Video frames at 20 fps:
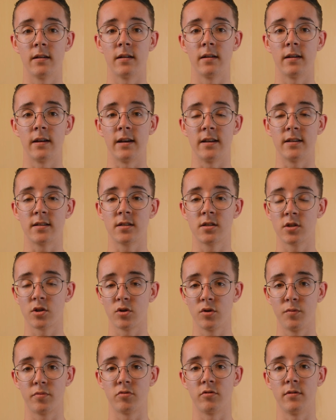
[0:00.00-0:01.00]
It is
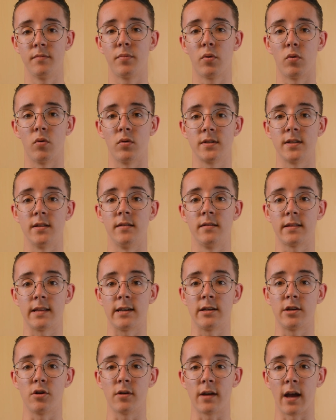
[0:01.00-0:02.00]
super important
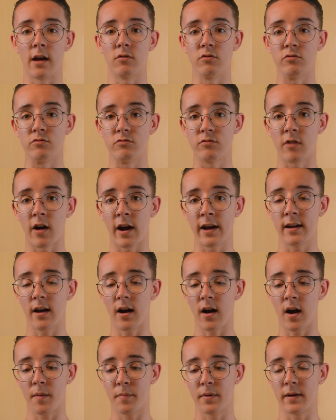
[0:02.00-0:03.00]
that you get right
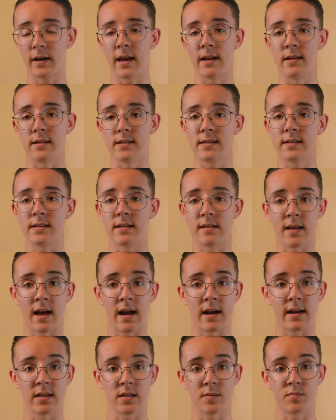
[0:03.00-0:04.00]
up against
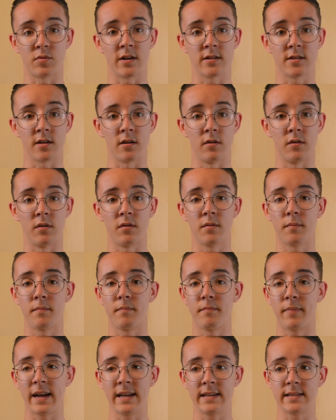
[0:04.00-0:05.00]
that espresso,
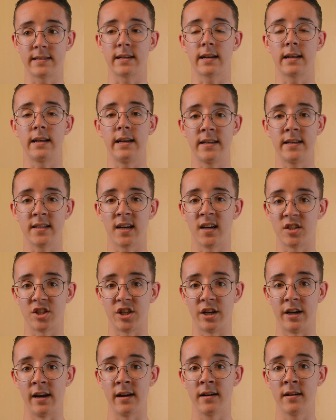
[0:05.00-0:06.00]
basically
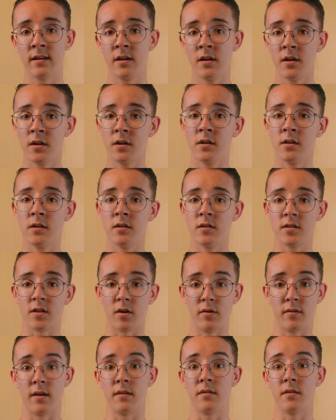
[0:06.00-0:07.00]
touching it, so
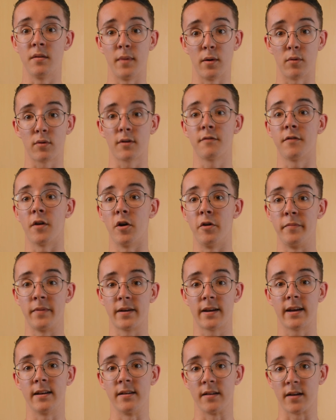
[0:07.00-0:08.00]
that the milk foam
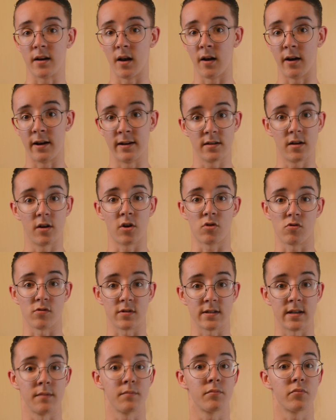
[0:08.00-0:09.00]
can glide
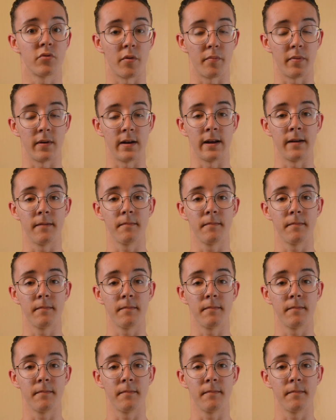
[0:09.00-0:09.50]
across it properly.